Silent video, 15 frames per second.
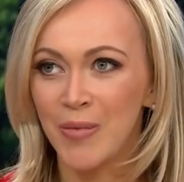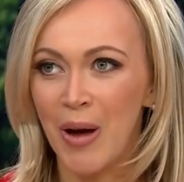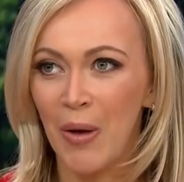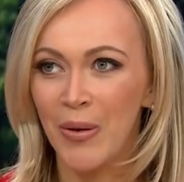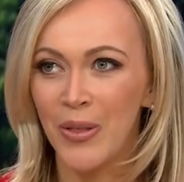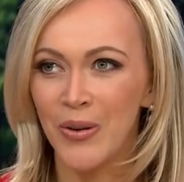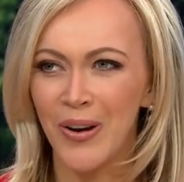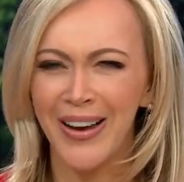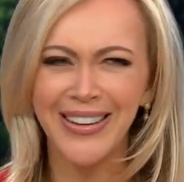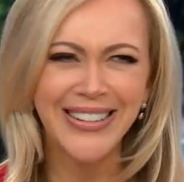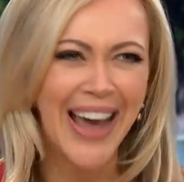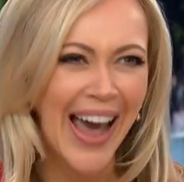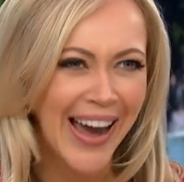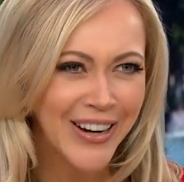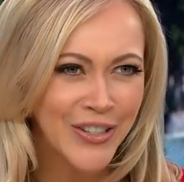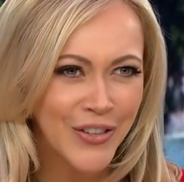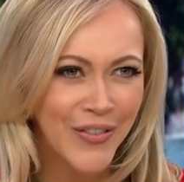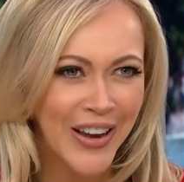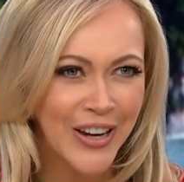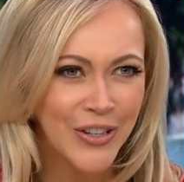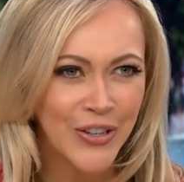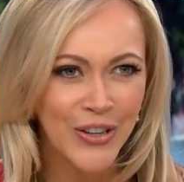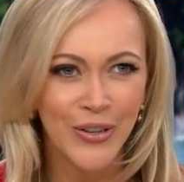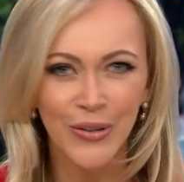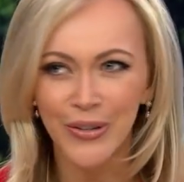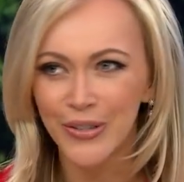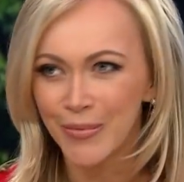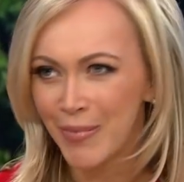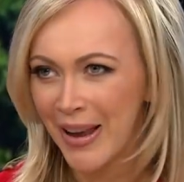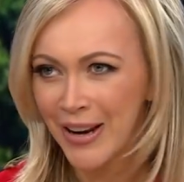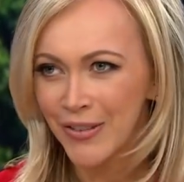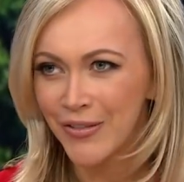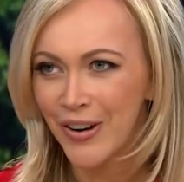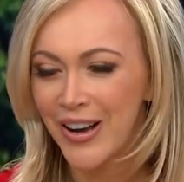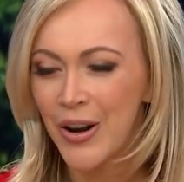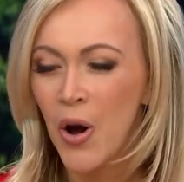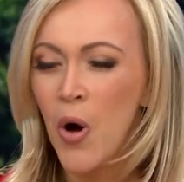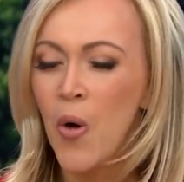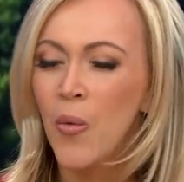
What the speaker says: about whether or not tax evasion or bank fraud,